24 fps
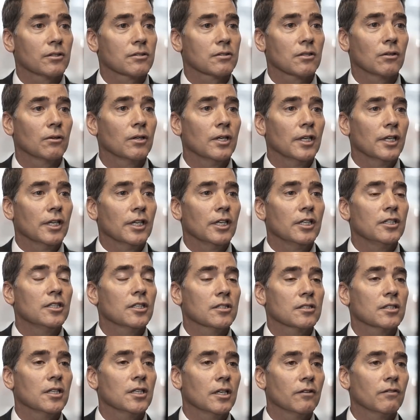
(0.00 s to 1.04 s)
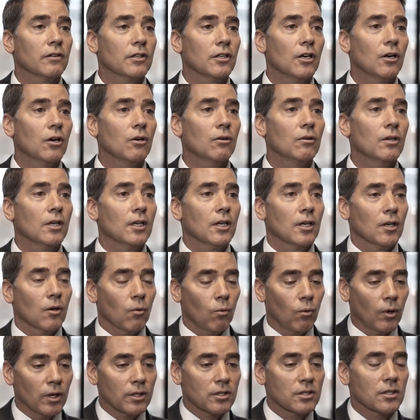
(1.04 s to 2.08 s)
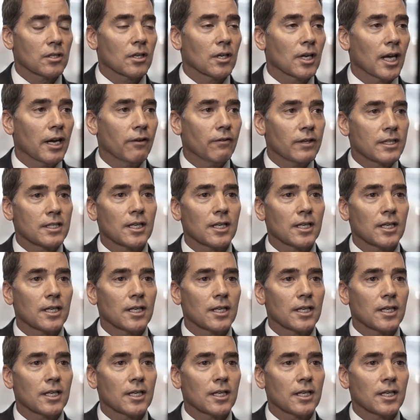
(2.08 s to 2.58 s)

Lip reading: So you just never know. Every